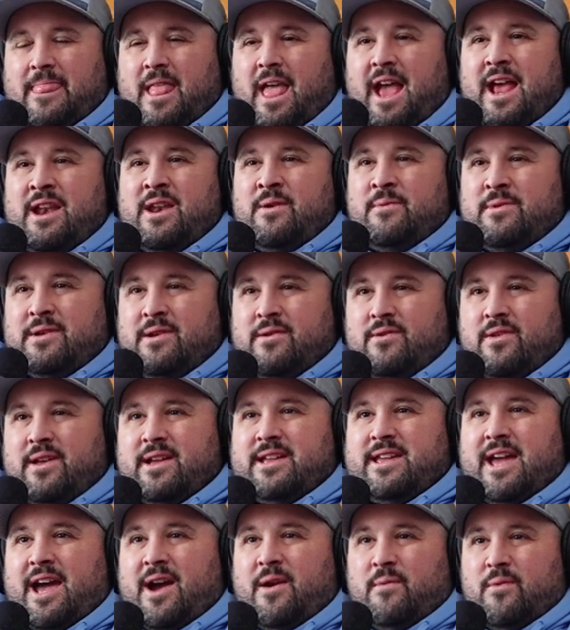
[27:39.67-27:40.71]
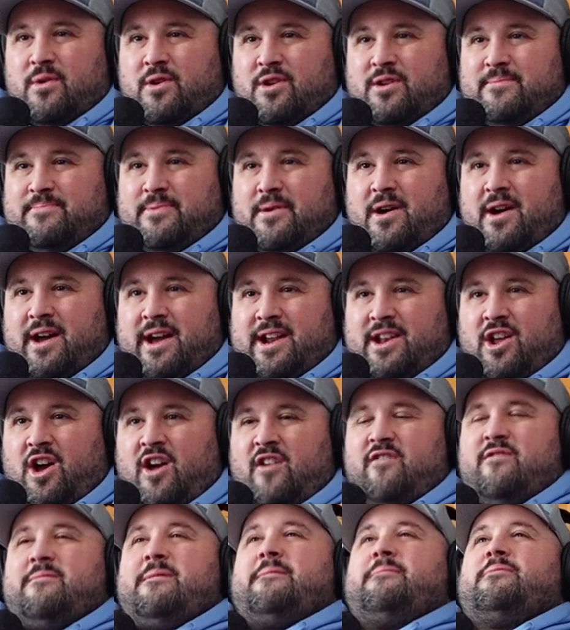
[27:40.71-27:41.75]
And then when you were like, yeah, we're going to buy it. I
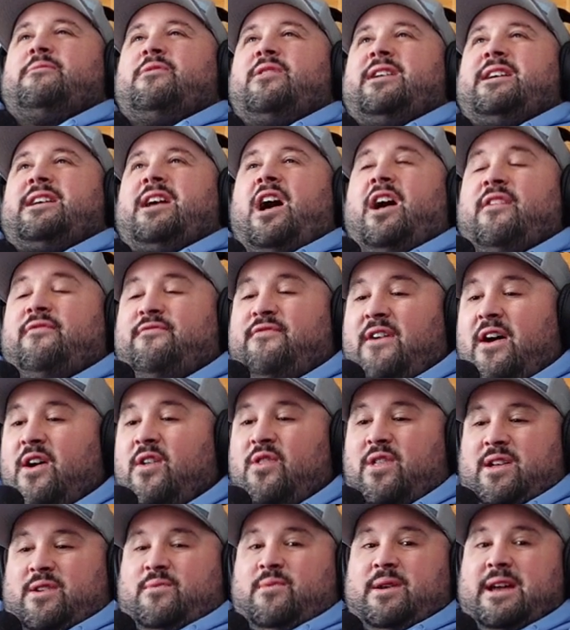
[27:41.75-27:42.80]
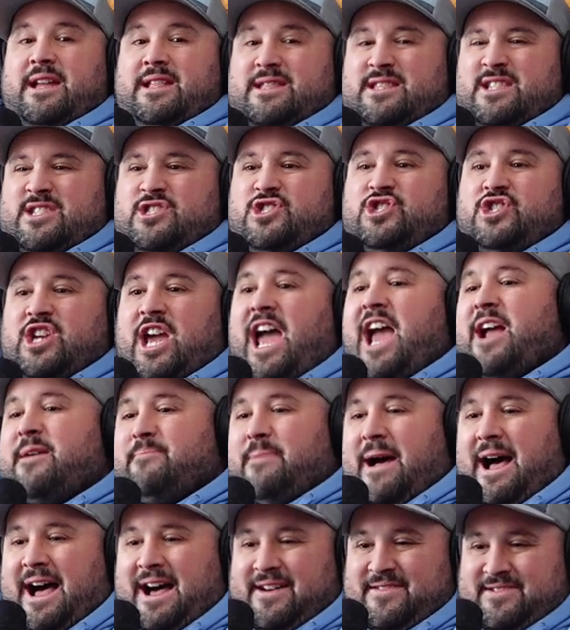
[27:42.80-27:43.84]
remember, like, I felt like we hit the
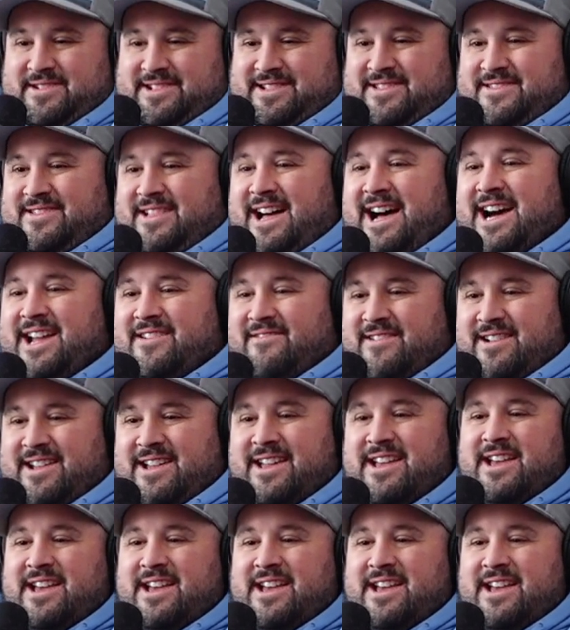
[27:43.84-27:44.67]
jackpot, like the lottery.